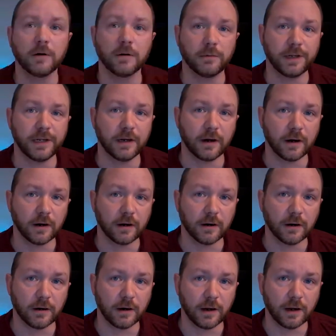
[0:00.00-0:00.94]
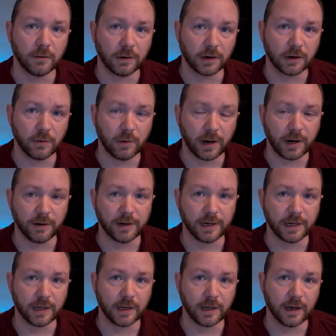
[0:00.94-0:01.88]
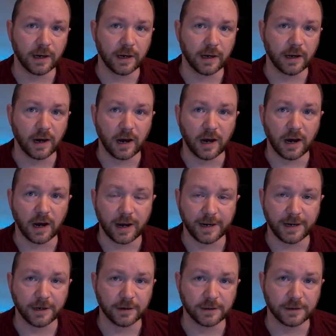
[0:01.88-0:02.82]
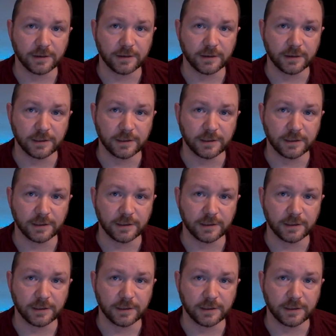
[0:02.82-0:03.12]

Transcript: we are requiring a higher